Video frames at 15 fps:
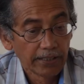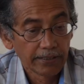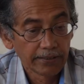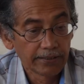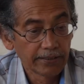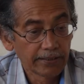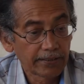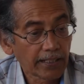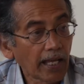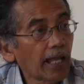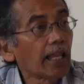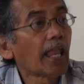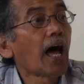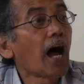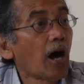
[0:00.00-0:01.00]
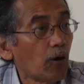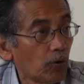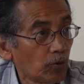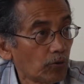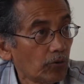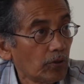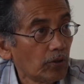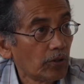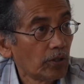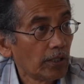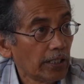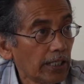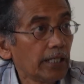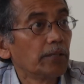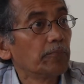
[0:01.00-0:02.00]
didn't allow
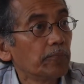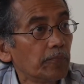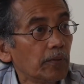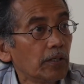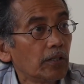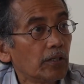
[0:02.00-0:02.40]
him